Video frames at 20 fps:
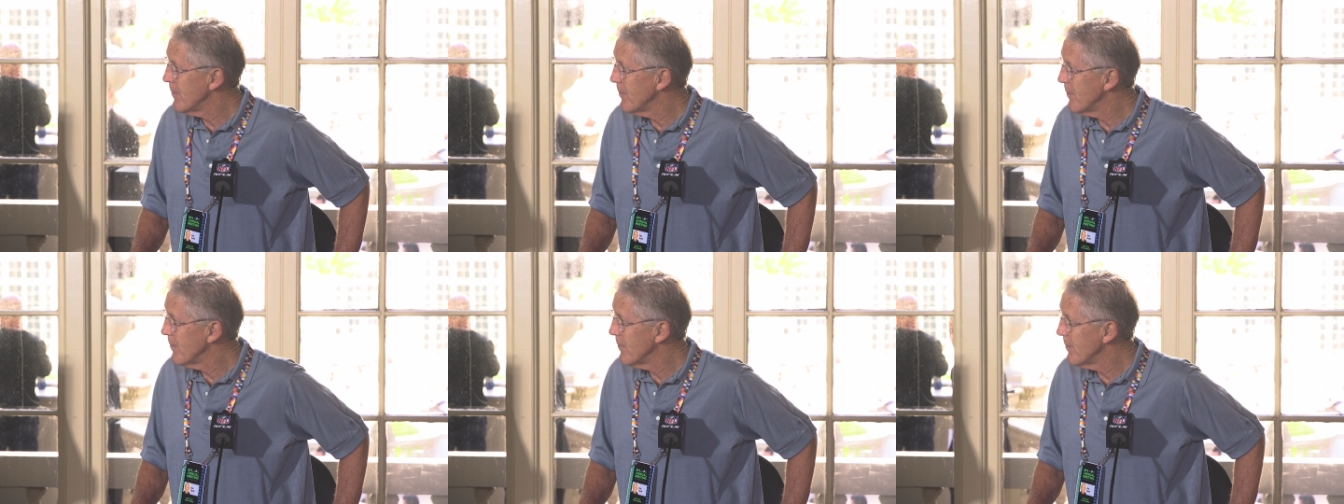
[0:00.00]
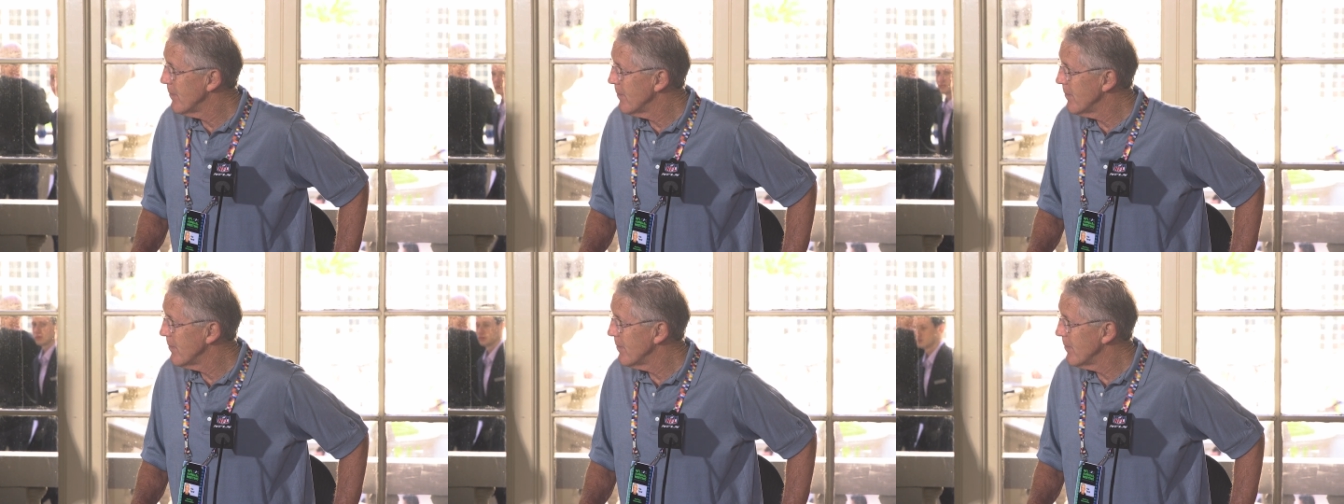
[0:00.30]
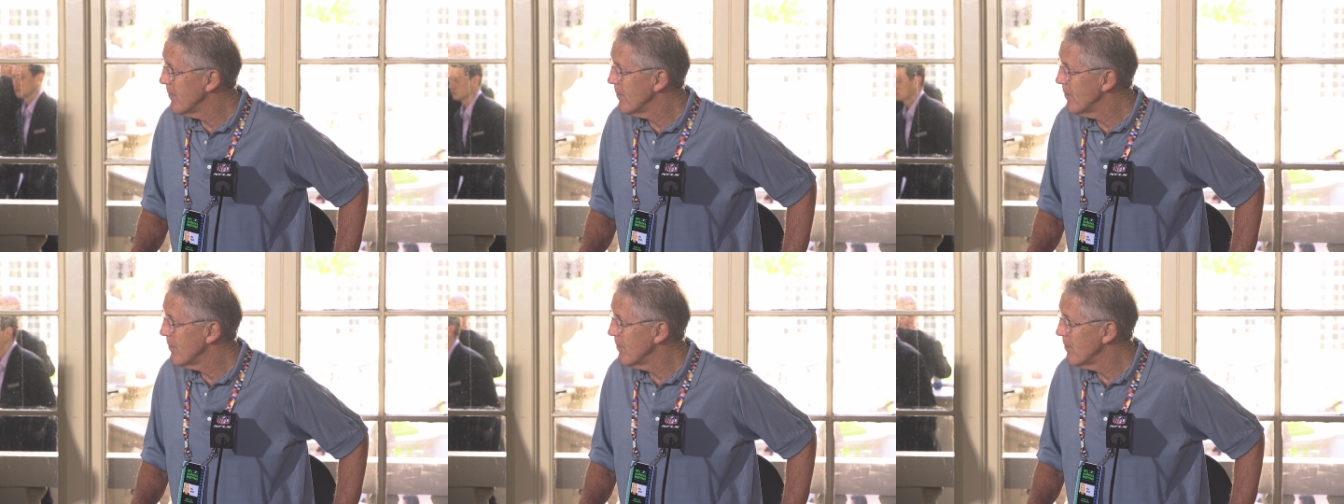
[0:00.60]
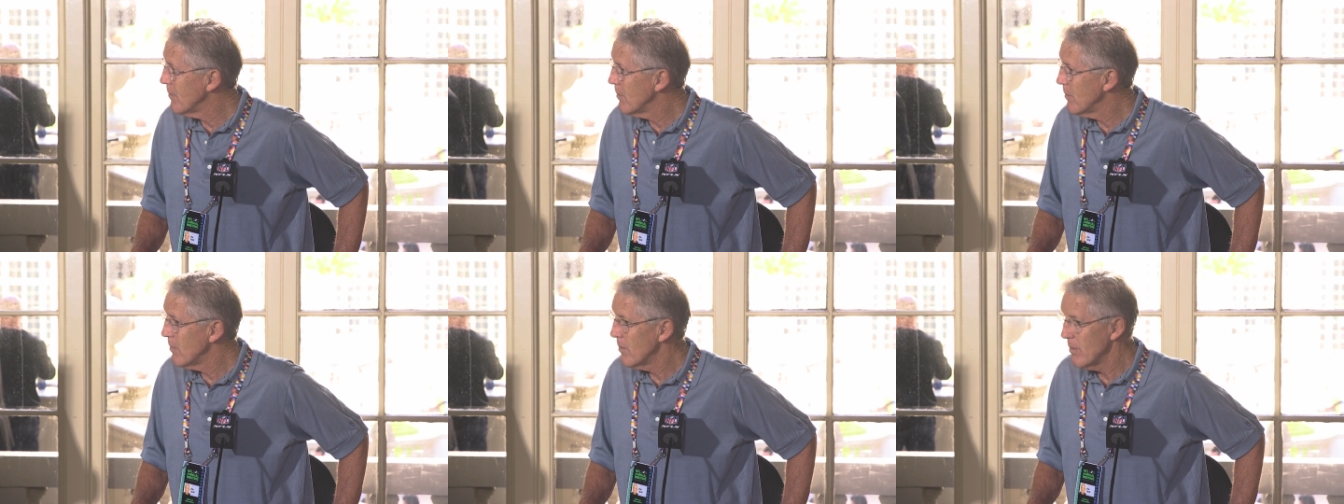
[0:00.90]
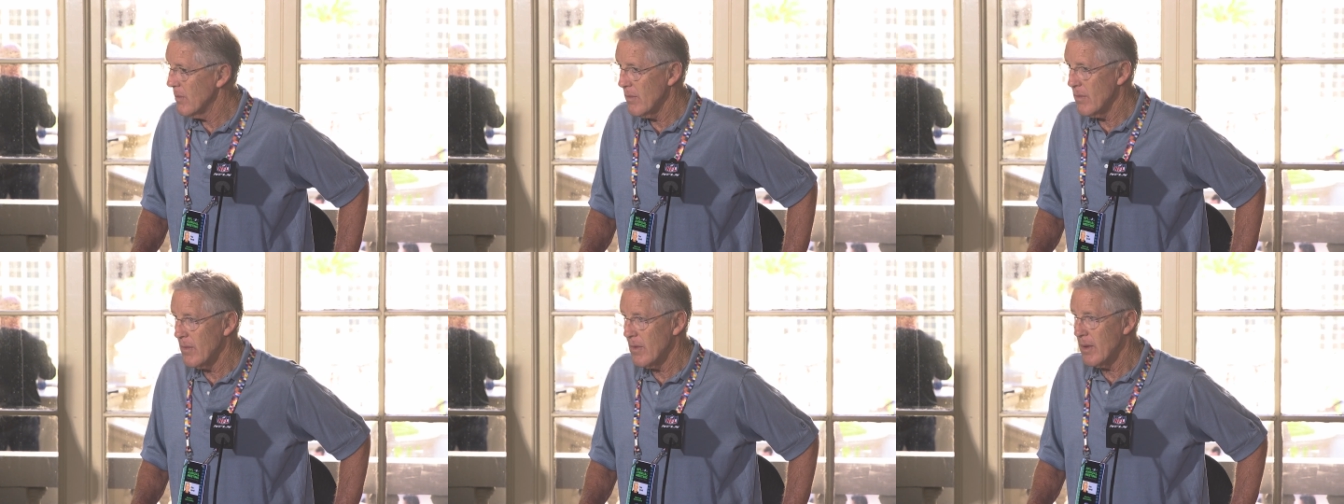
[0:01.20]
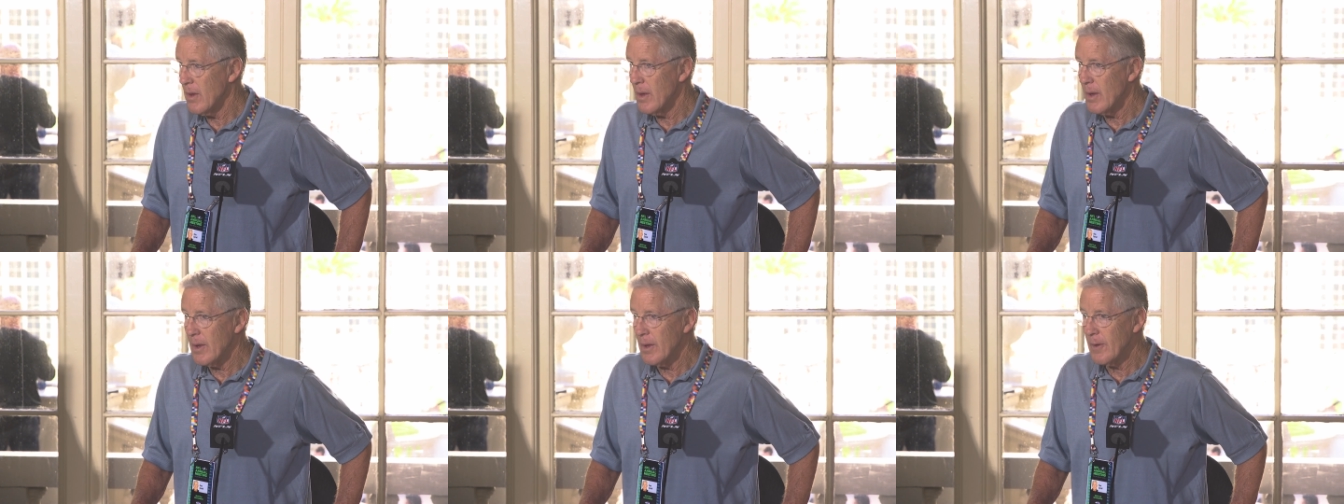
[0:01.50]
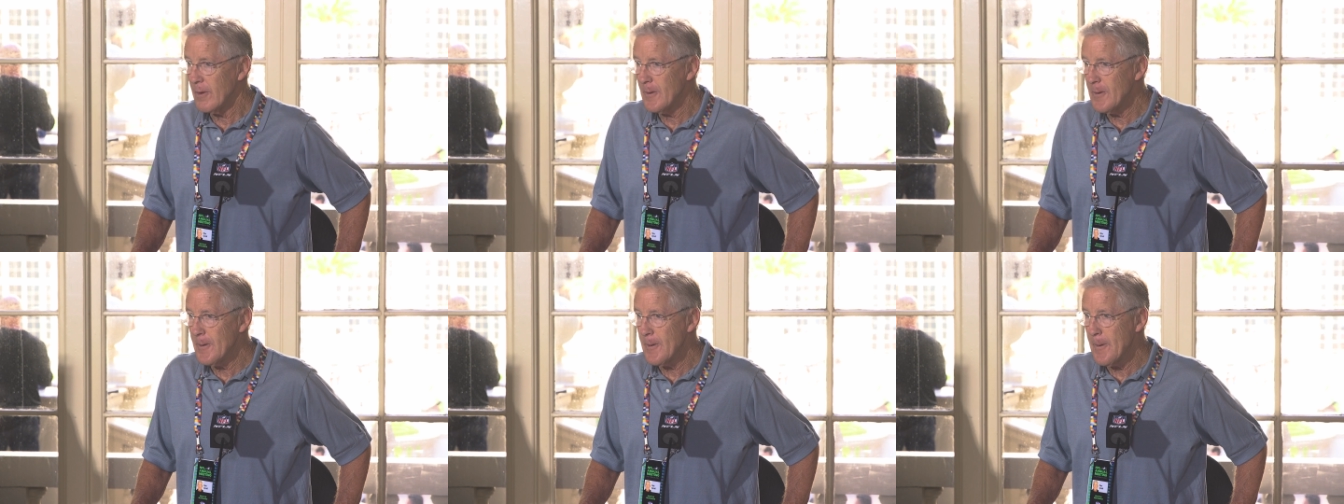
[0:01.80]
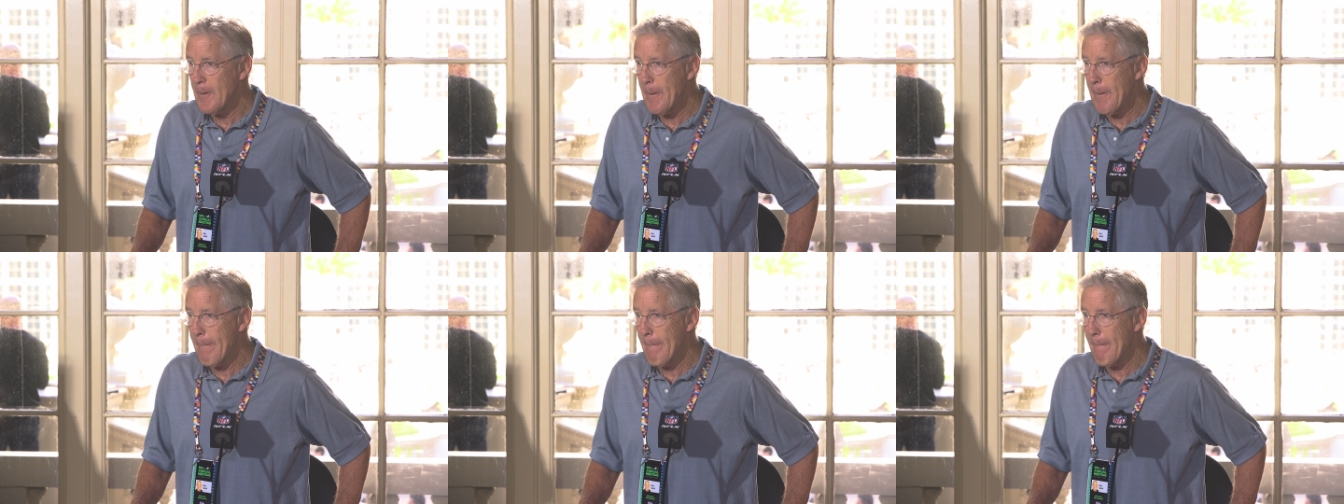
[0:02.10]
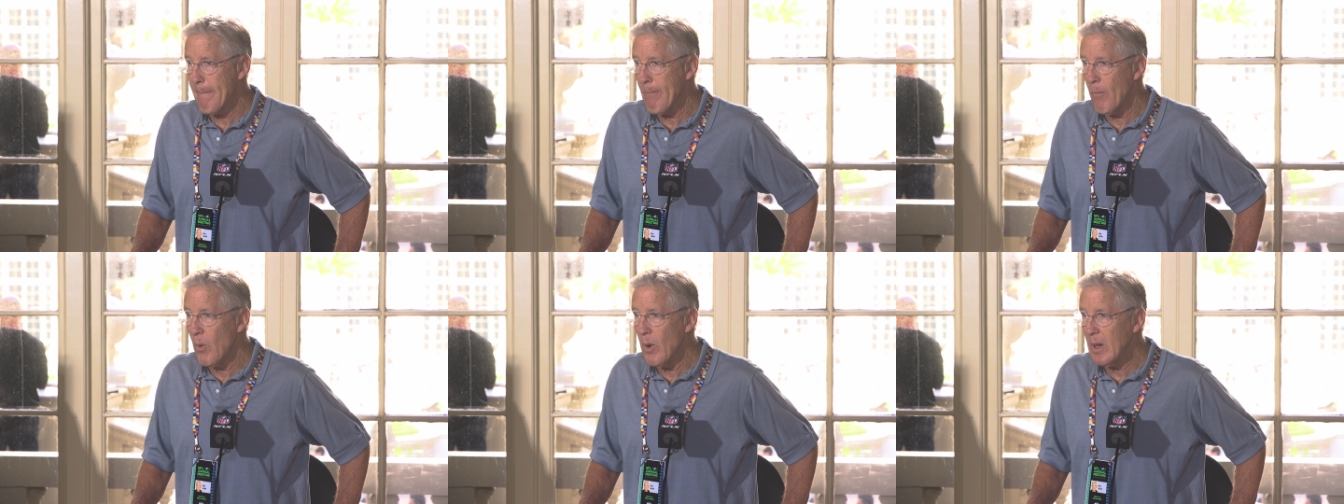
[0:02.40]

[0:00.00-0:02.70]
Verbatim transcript: passion for coaching now as you did in 90.